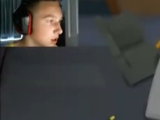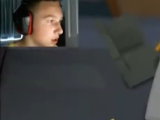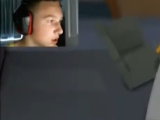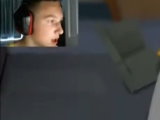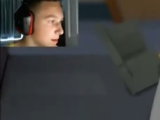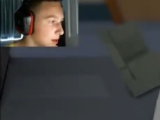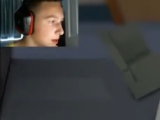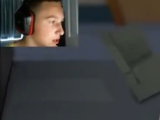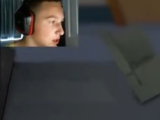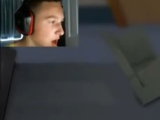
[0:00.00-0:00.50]

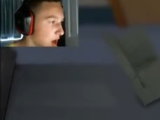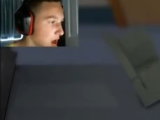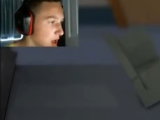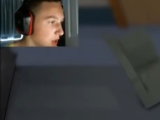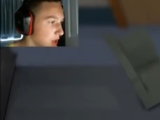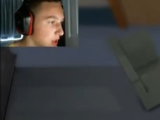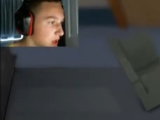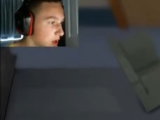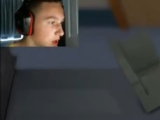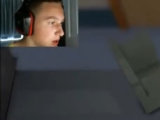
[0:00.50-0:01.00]
Let me
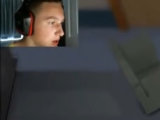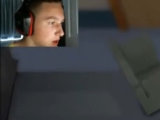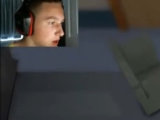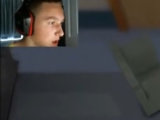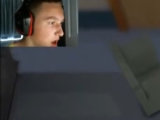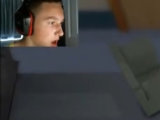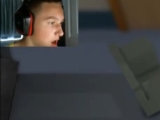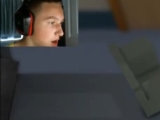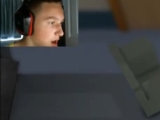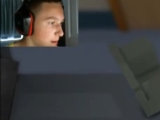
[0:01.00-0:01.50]
dial in
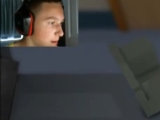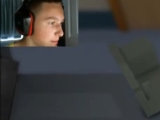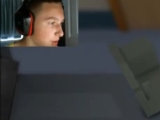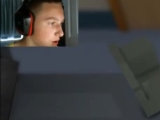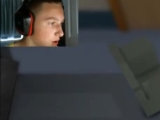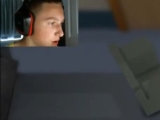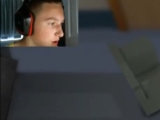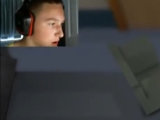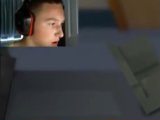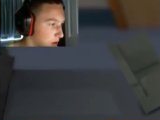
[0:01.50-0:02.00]
a
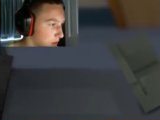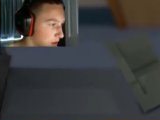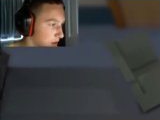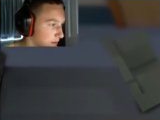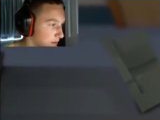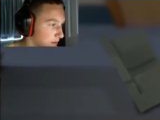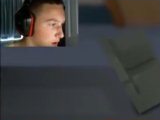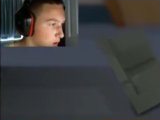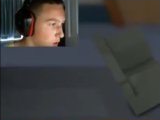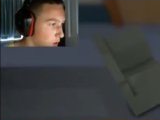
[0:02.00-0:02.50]
number on the
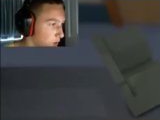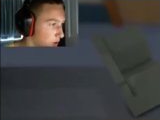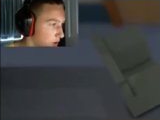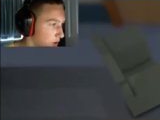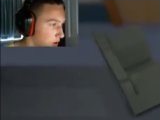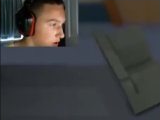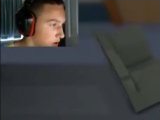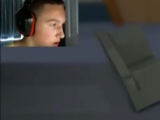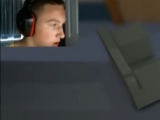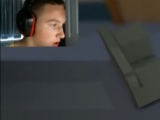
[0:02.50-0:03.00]
phone,
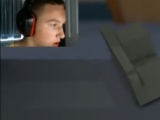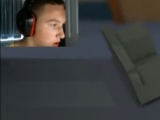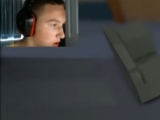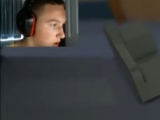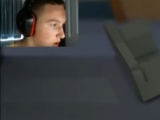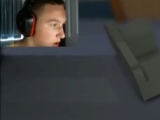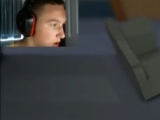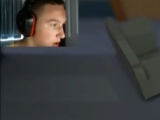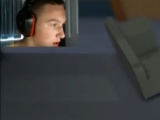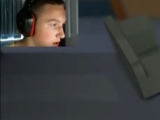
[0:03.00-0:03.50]

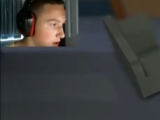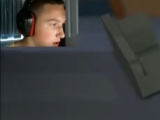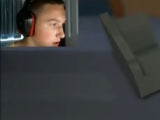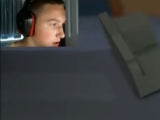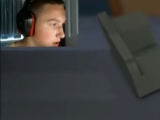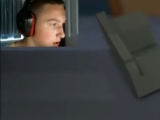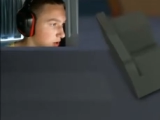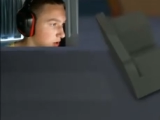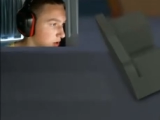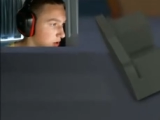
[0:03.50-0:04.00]
and
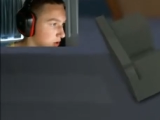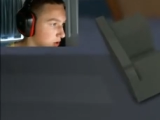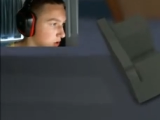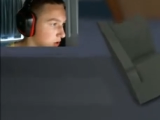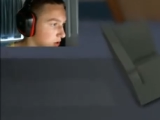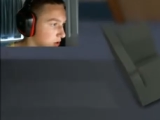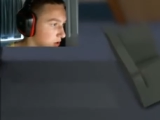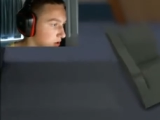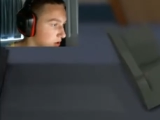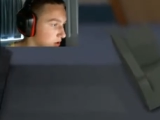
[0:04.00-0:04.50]

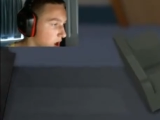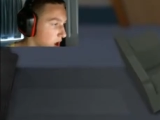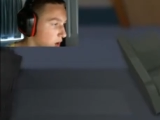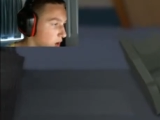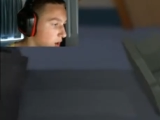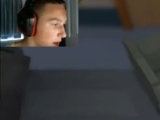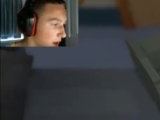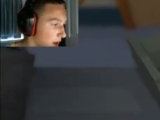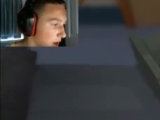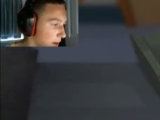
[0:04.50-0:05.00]
no,
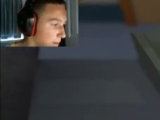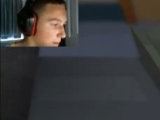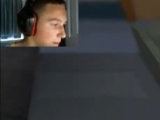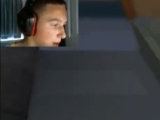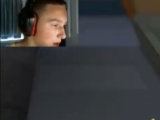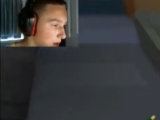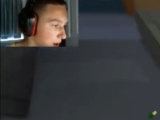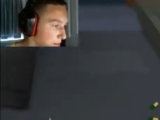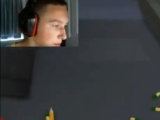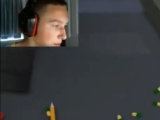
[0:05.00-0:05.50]
I gotta
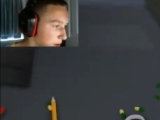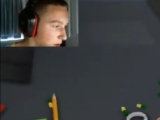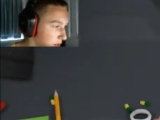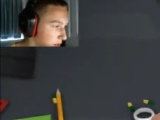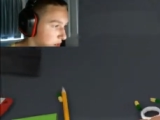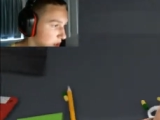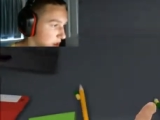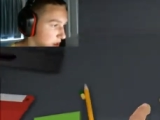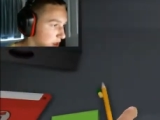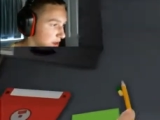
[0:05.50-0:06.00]
pick up the
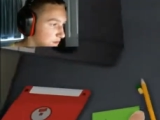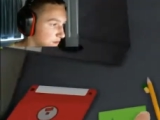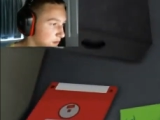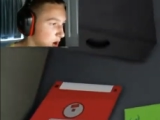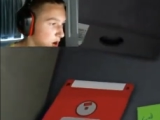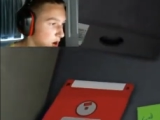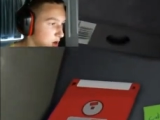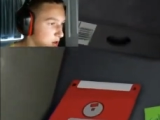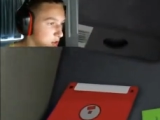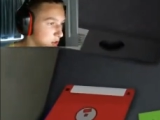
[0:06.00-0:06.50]
thingy
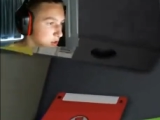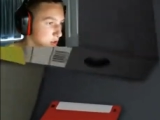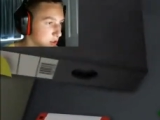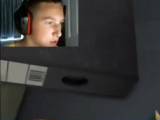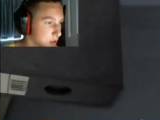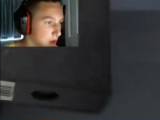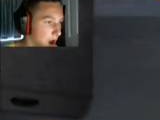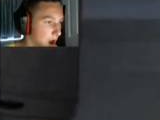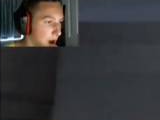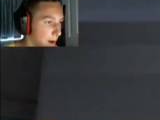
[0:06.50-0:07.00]
first.
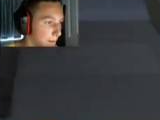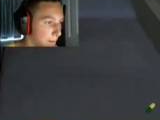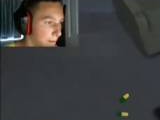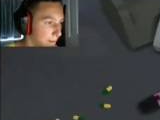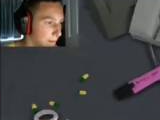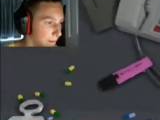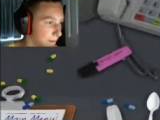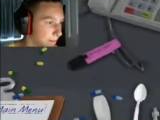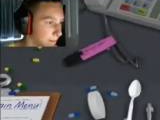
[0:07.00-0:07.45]
Dumb.